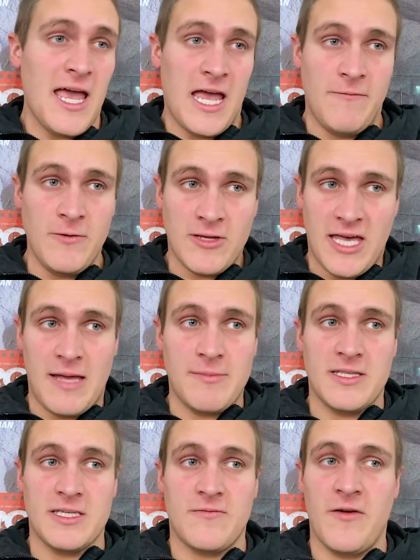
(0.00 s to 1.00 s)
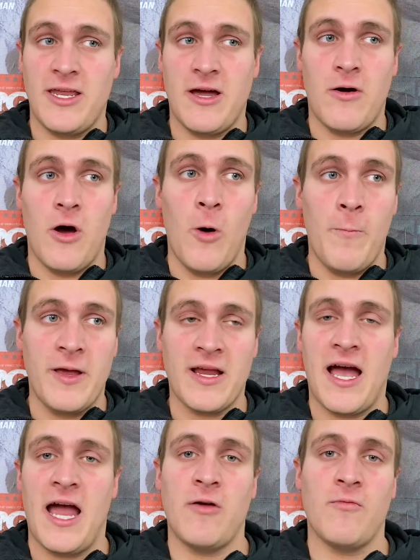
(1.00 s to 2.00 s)
If you came to this video hoping
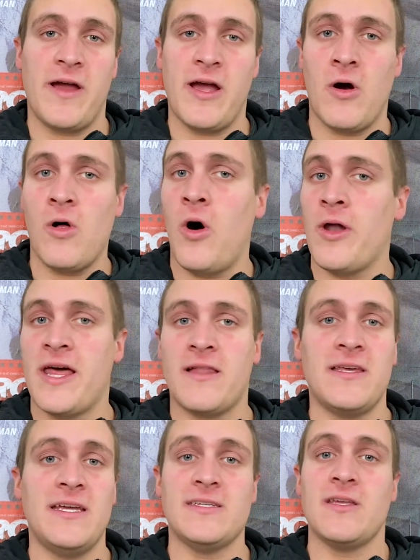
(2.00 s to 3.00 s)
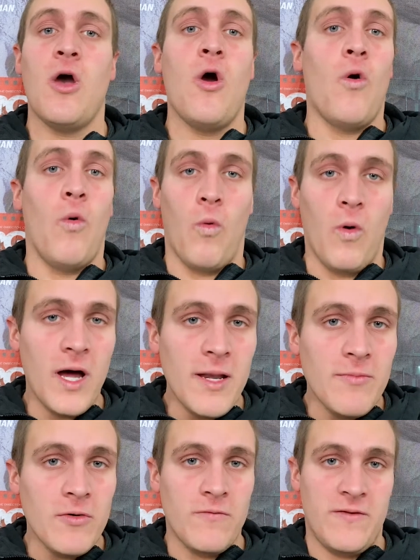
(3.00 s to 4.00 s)
I'd rail on at least
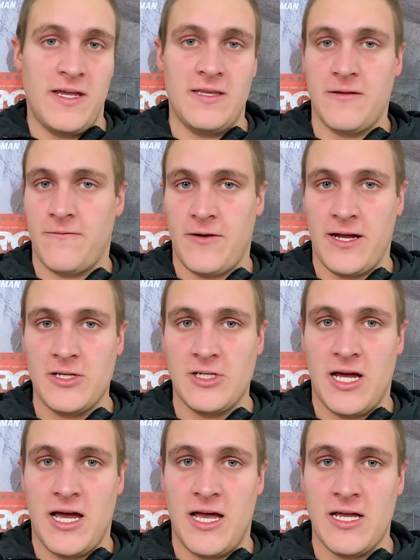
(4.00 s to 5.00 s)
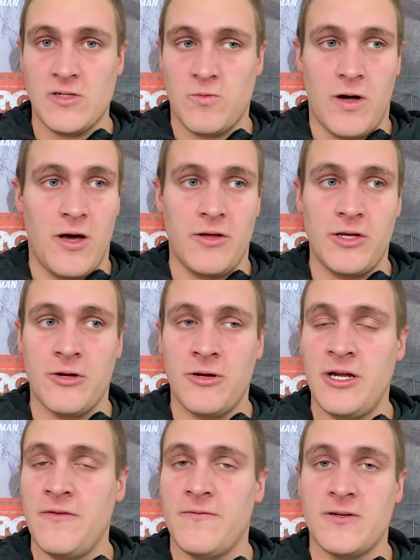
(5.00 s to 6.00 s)
one movie in the franchise, well, you're
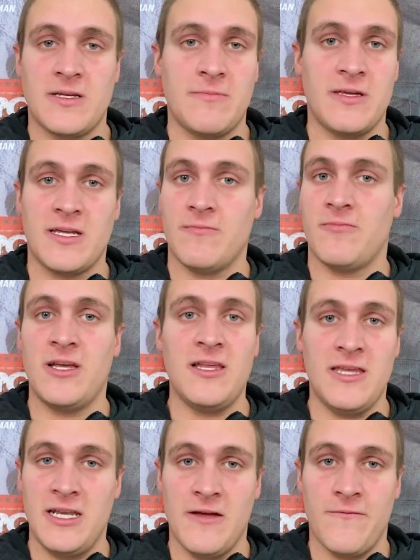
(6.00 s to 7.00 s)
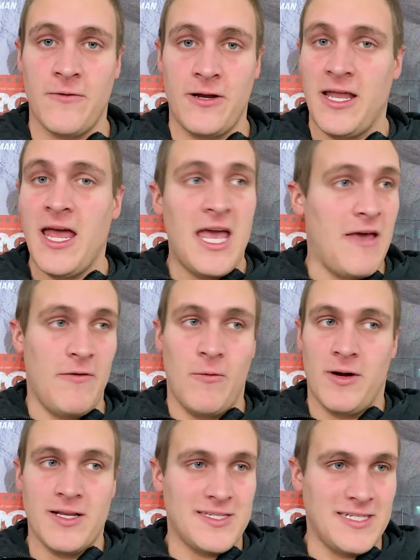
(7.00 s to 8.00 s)
in for something completely different. If you
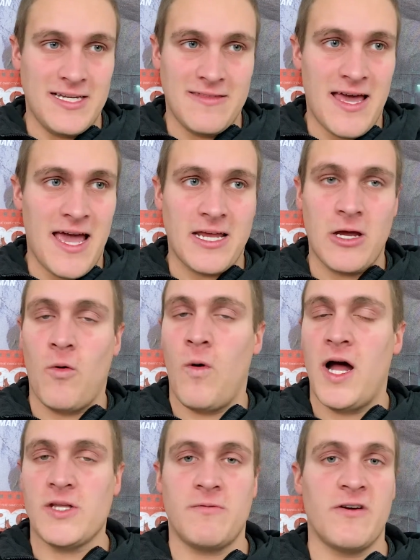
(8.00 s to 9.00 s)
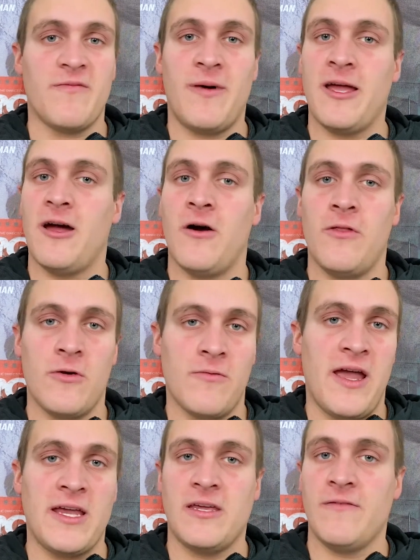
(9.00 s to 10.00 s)
want to see that, go watch one of my other
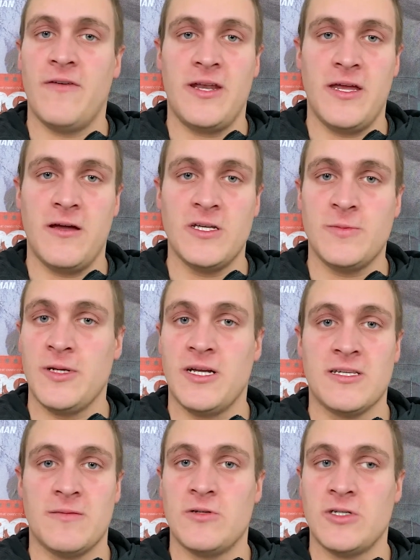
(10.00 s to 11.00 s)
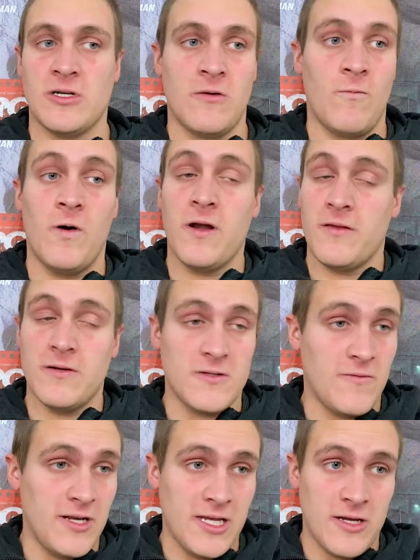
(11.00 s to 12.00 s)
ranking videos, because I'm sure in one of those
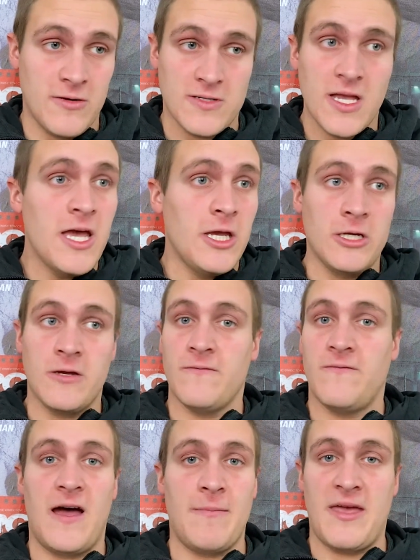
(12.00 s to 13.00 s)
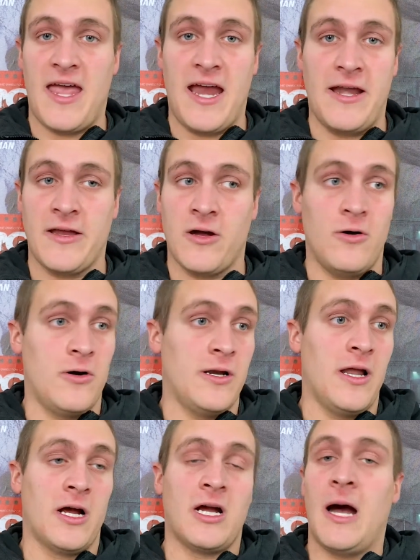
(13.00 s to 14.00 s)
videos you can find me hating
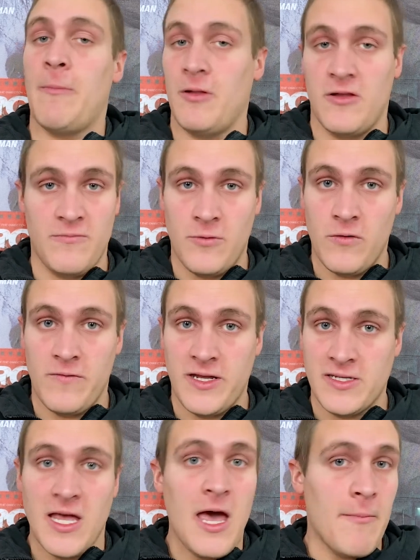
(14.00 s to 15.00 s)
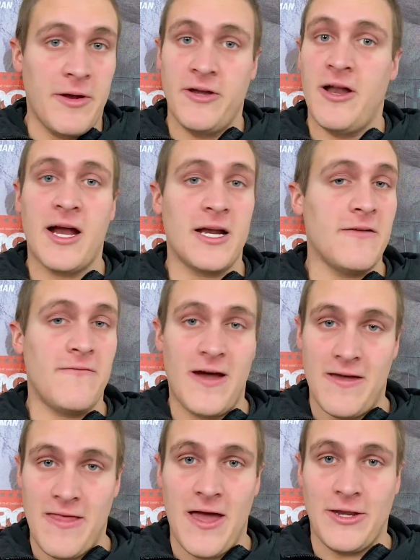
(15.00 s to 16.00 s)
on a couple of movies, but you're not going to
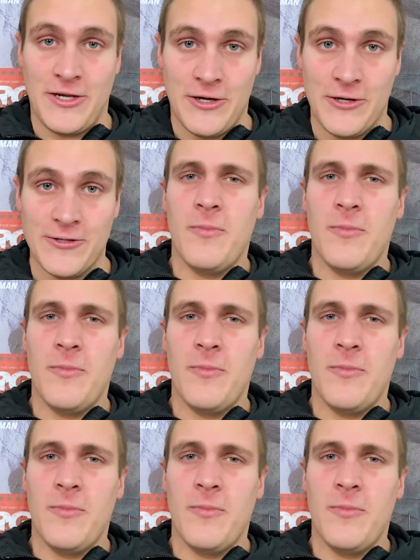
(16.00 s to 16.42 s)
find that here.